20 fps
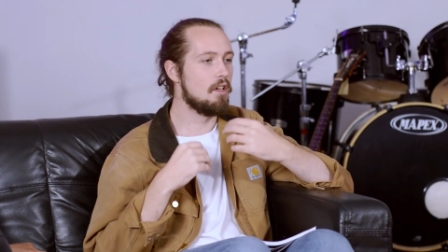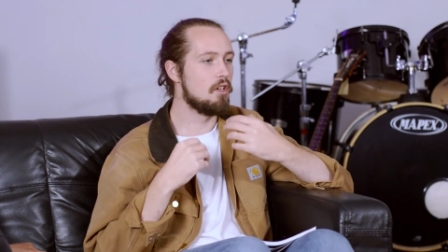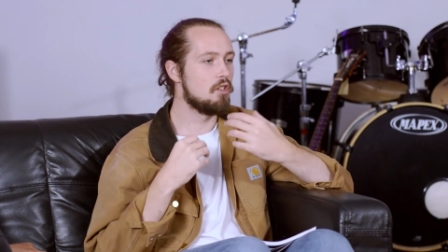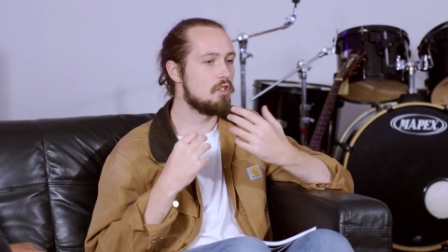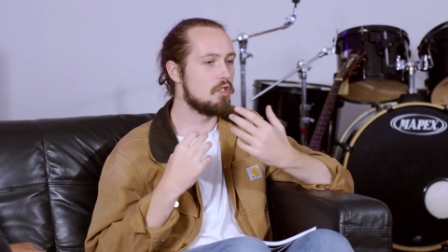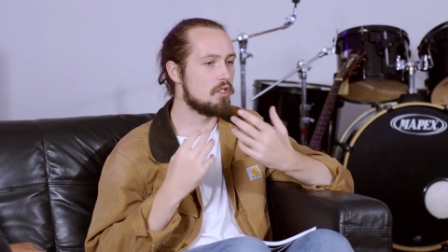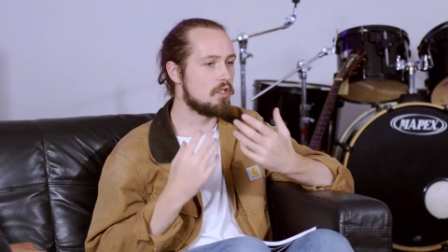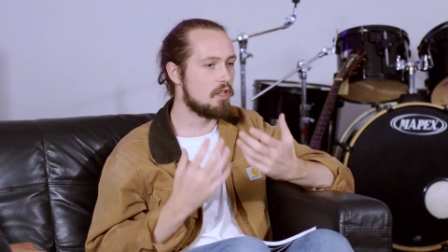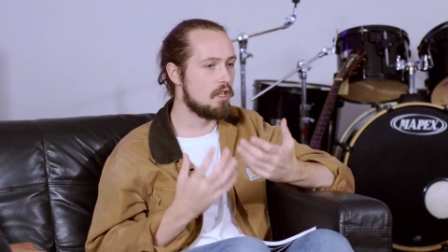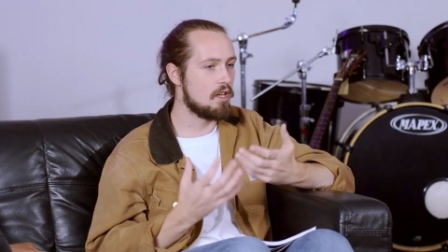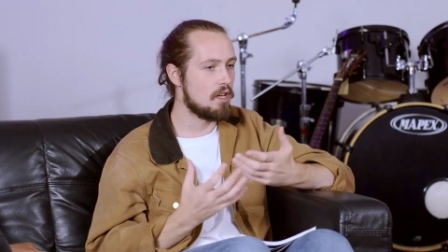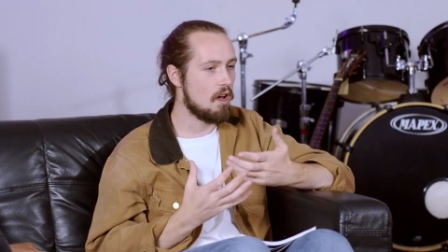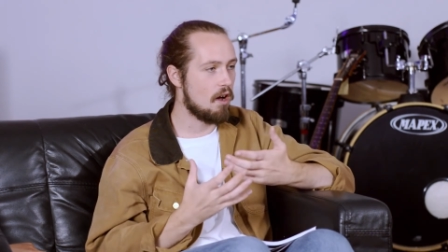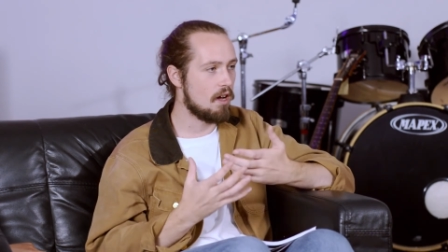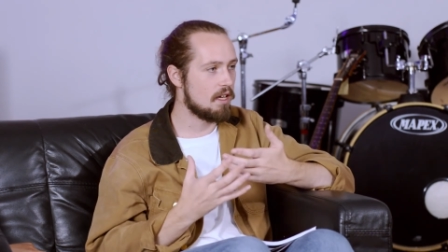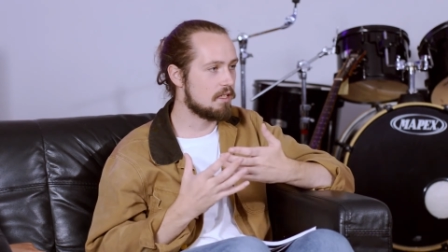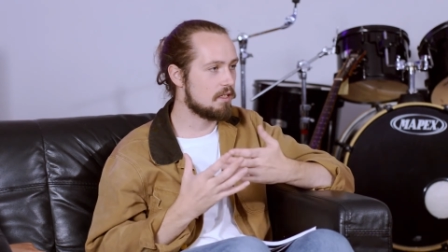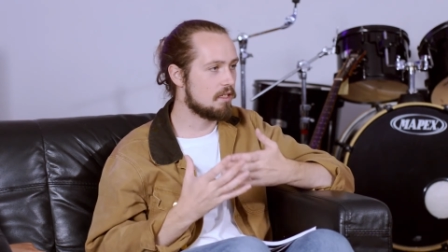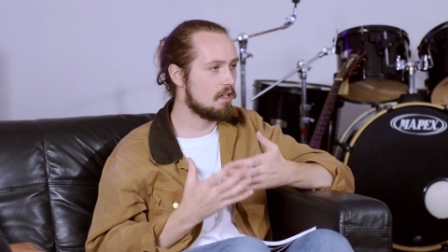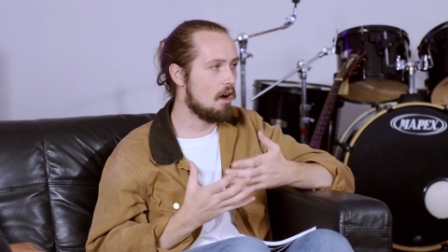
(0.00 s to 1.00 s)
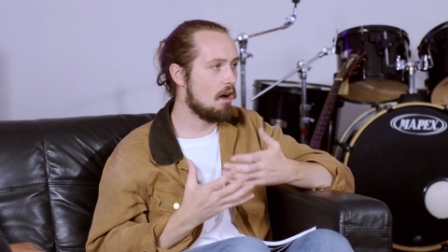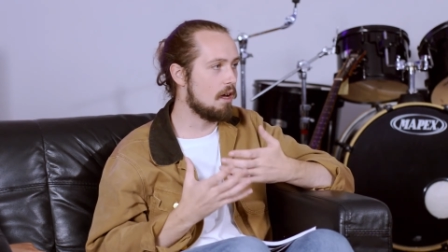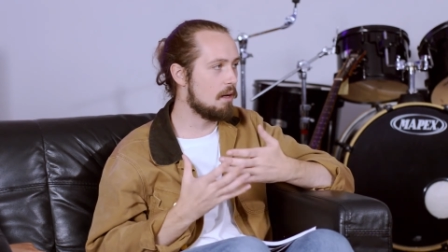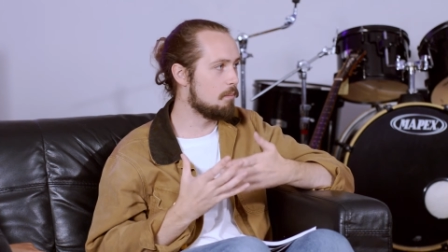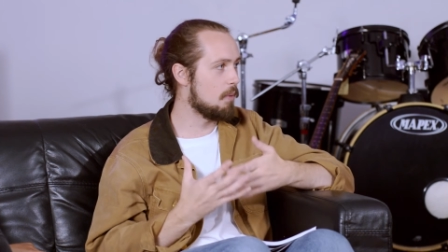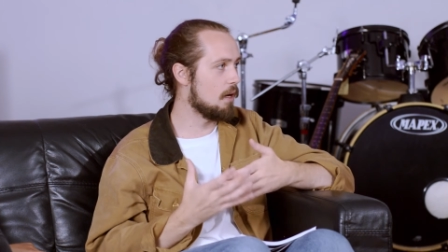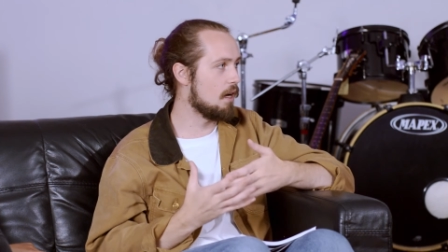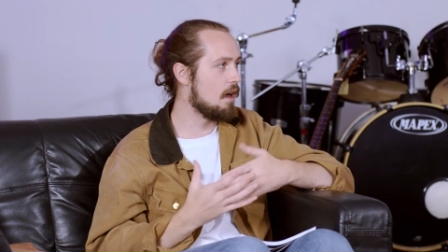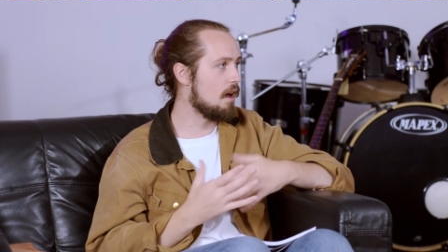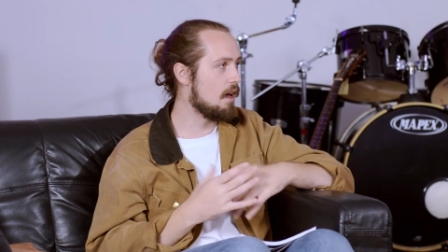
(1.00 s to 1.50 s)
just the nice, kind,
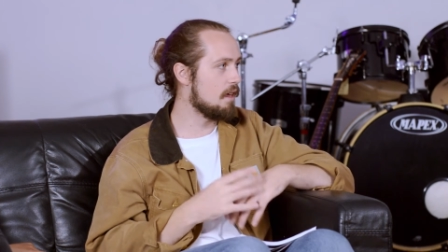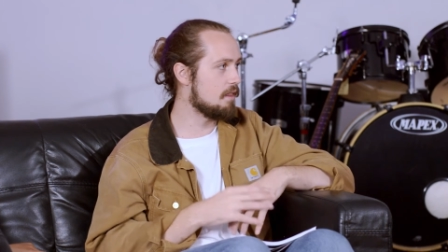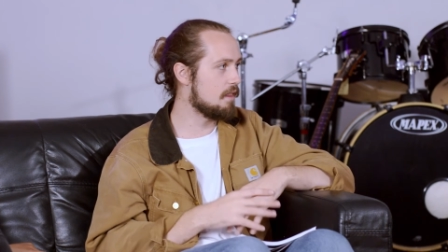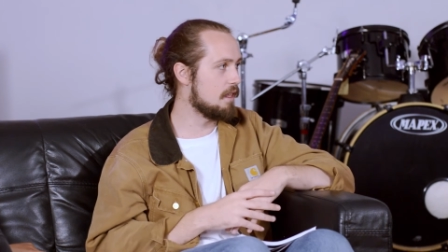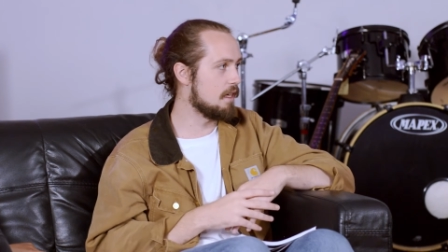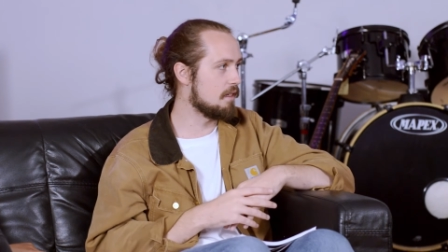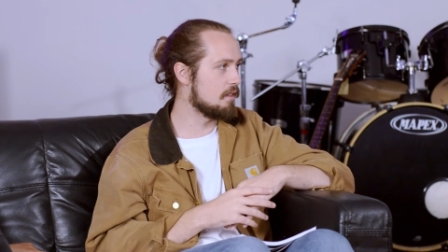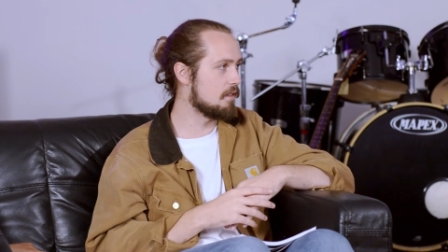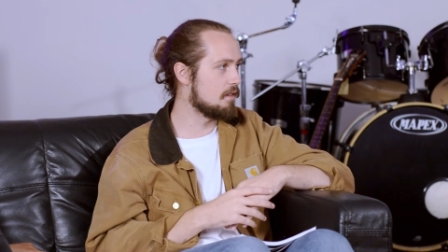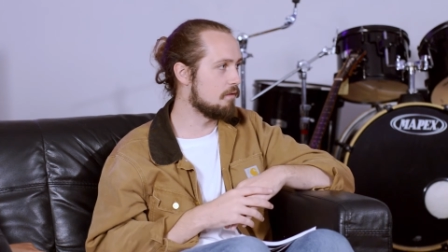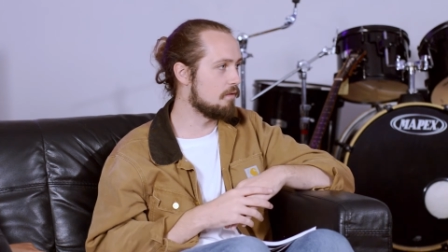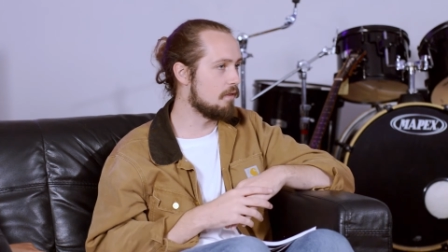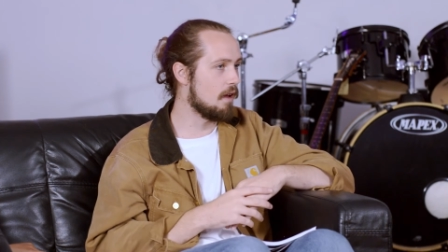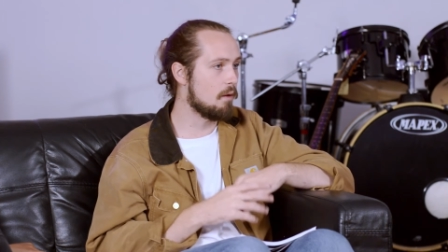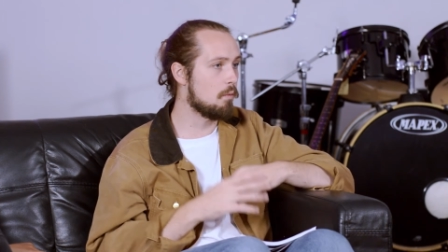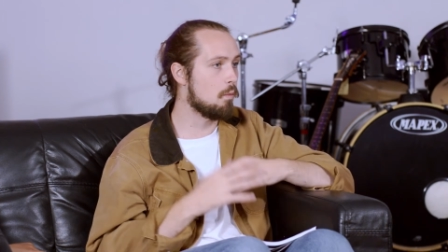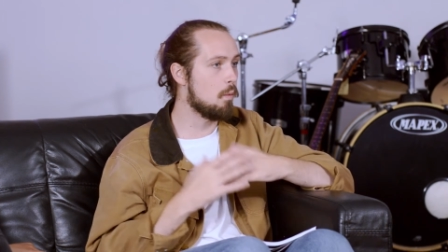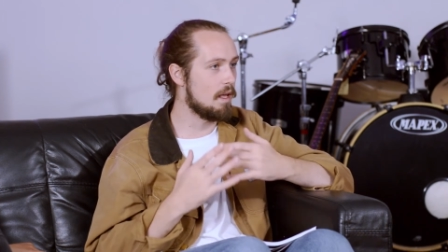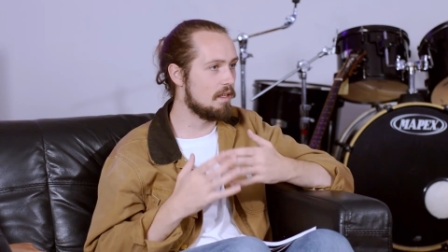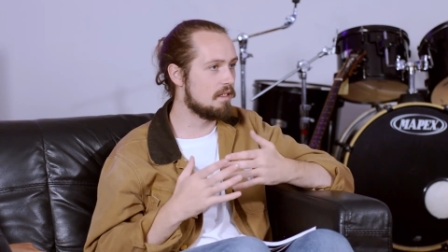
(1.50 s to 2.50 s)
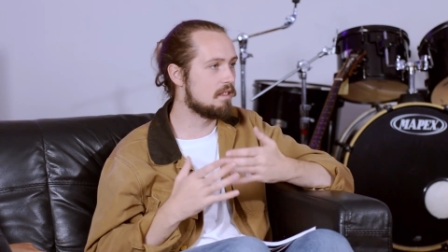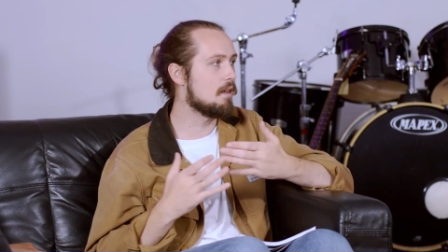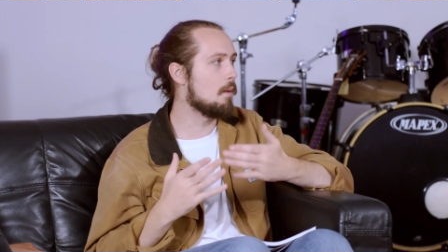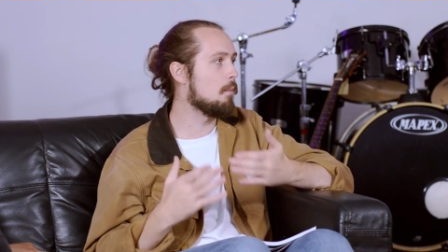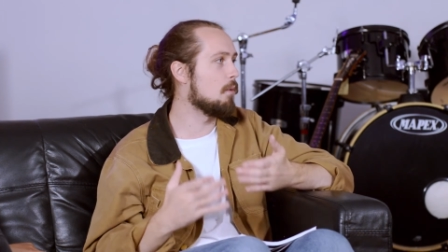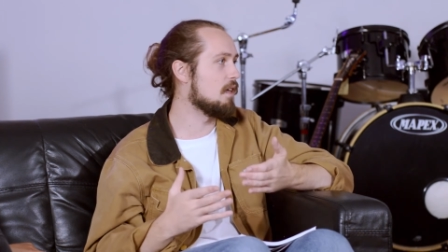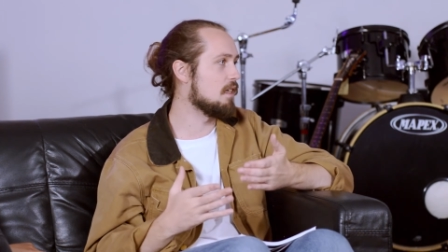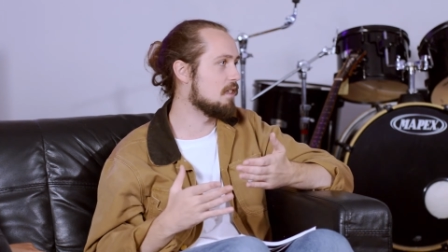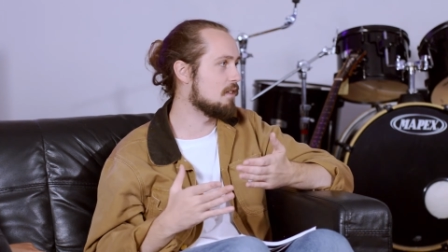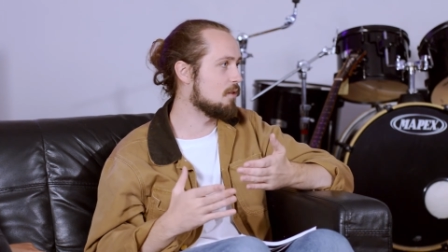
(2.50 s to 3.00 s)
polite things of like when
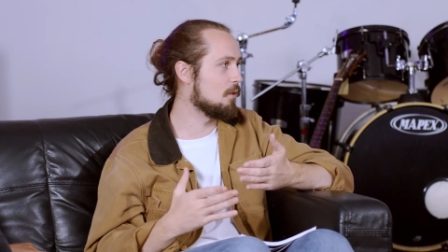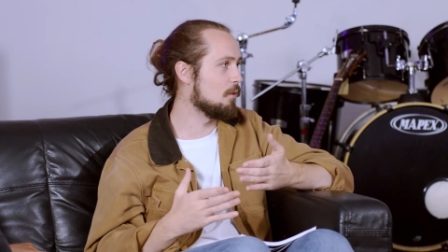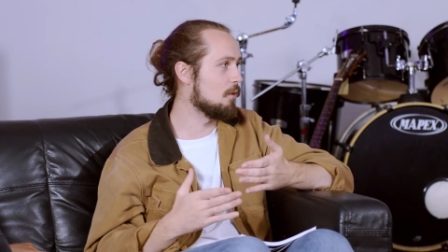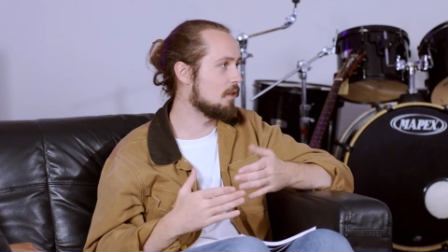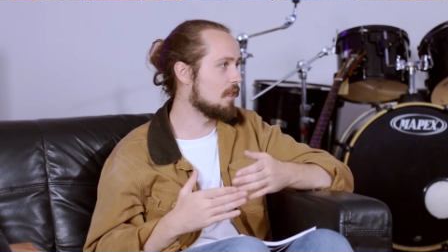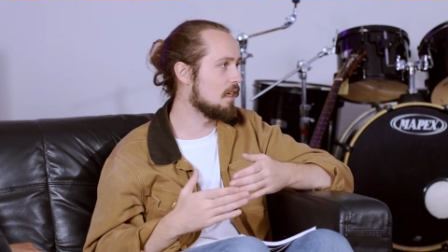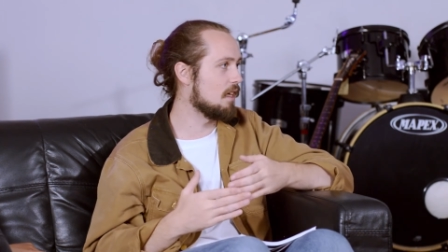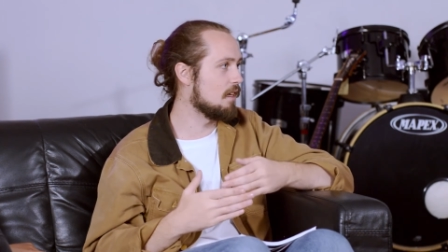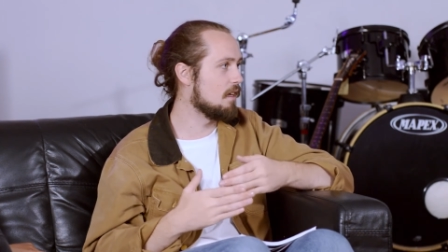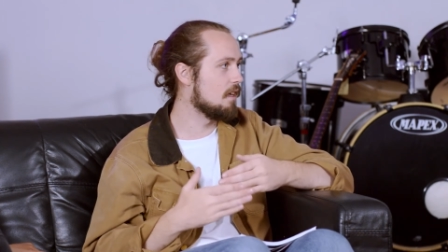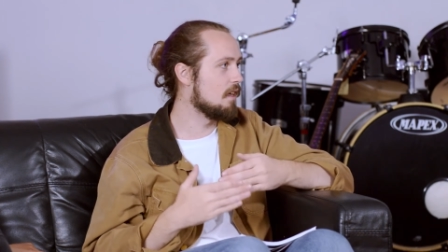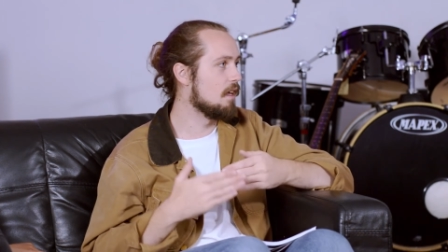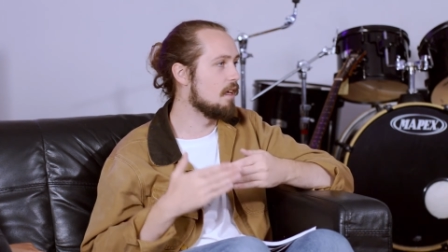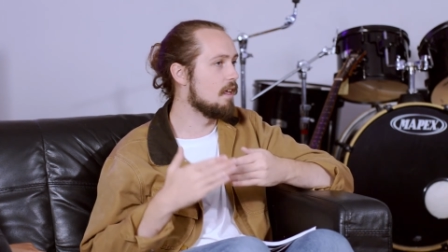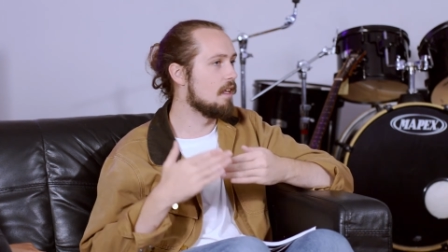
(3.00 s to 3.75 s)
someone is talking,